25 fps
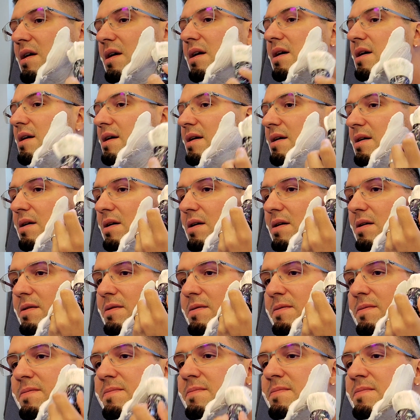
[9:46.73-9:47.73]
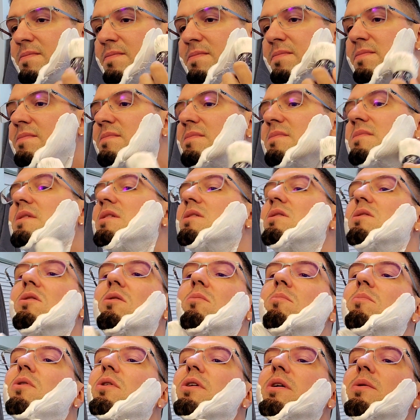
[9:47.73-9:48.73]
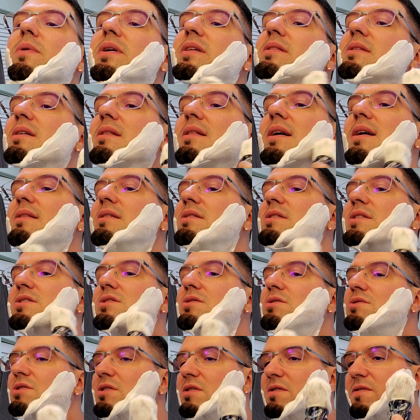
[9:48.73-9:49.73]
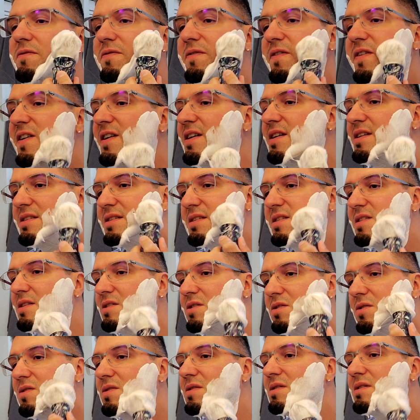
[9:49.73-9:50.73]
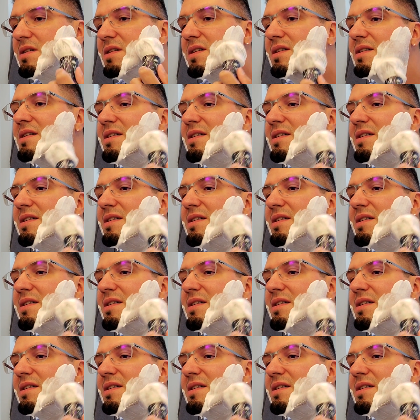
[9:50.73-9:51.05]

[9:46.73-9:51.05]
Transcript: Yeah, and oh boy, when the lather is on your face and you